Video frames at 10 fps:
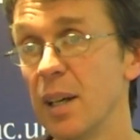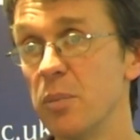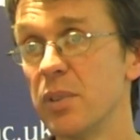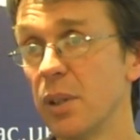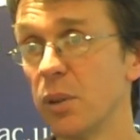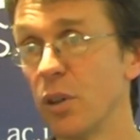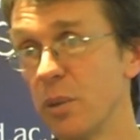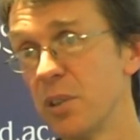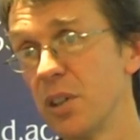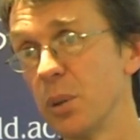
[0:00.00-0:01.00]
So I got
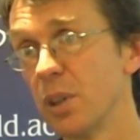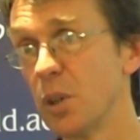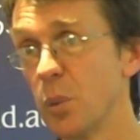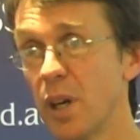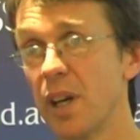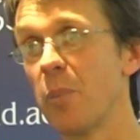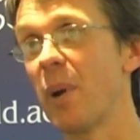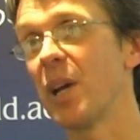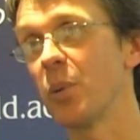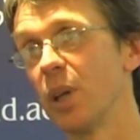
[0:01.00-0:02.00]
them to do a good one and a
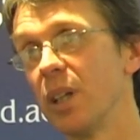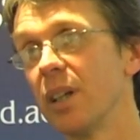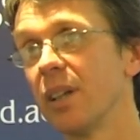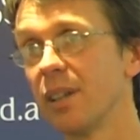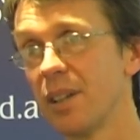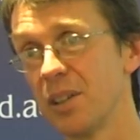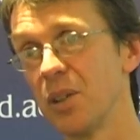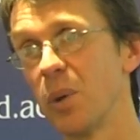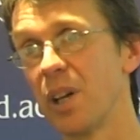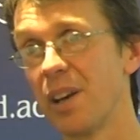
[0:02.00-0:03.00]
bad one and another
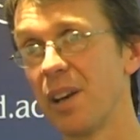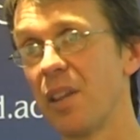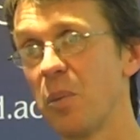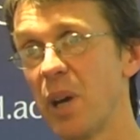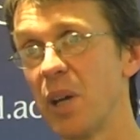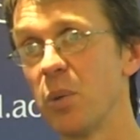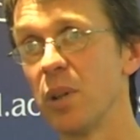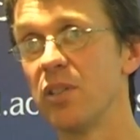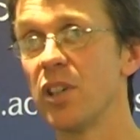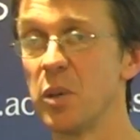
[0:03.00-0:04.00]
good one and another bad
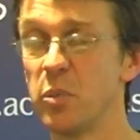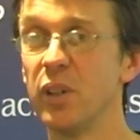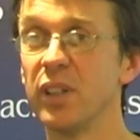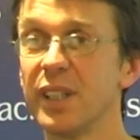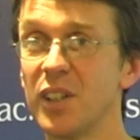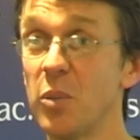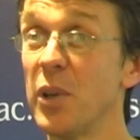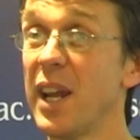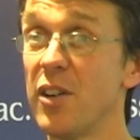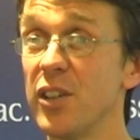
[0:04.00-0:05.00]
one, trying to build in
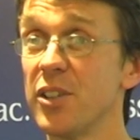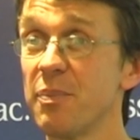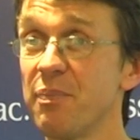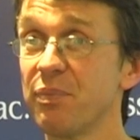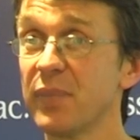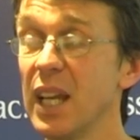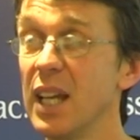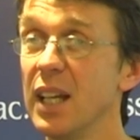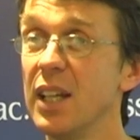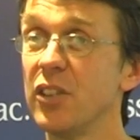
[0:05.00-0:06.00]
common errors.
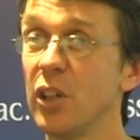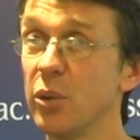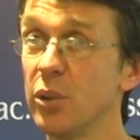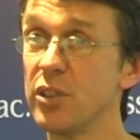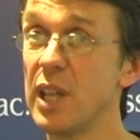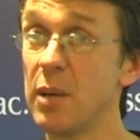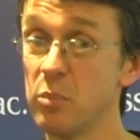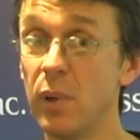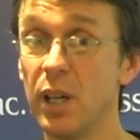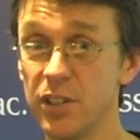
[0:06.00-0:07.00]
So
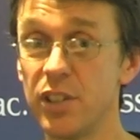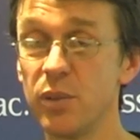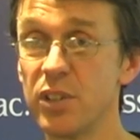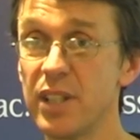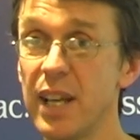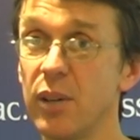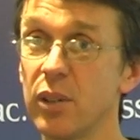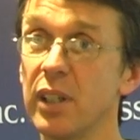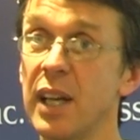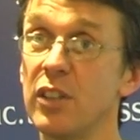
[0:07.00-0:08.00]
my students now
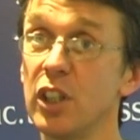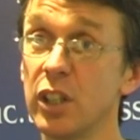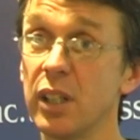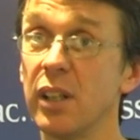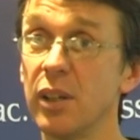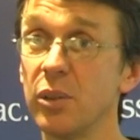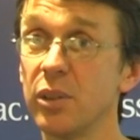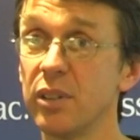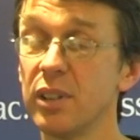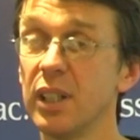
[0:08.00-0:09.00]
can have a look at
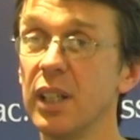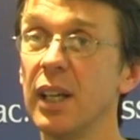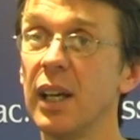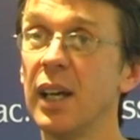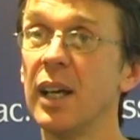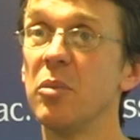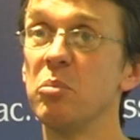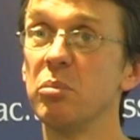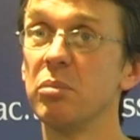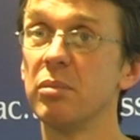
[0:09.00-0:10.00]
those,
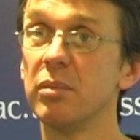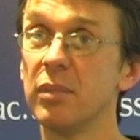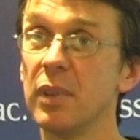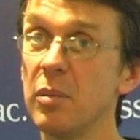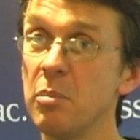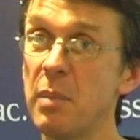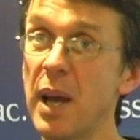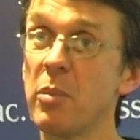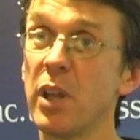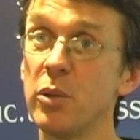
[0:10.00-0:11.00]

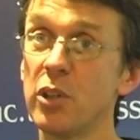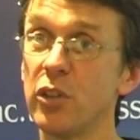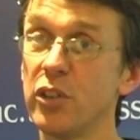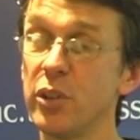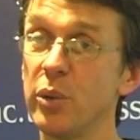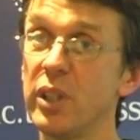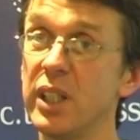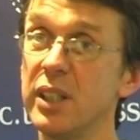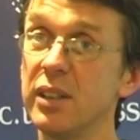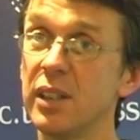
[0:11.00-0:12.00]
map those onto
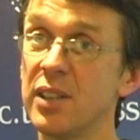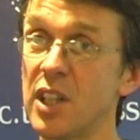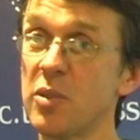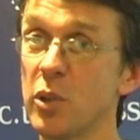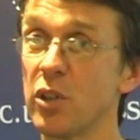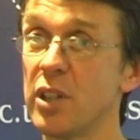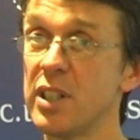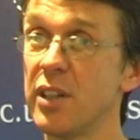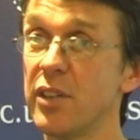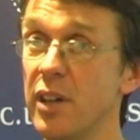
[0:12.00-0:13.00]
the assessment
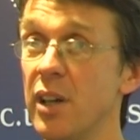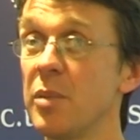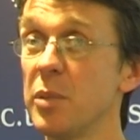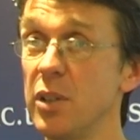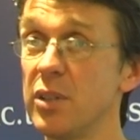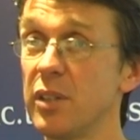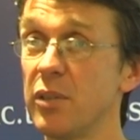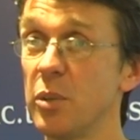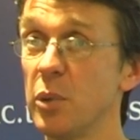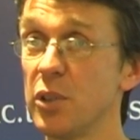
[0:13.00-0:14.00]
criteria that I'm using
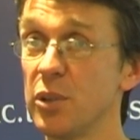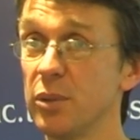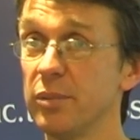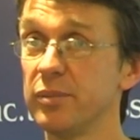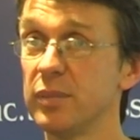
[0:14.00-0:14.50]
for the module,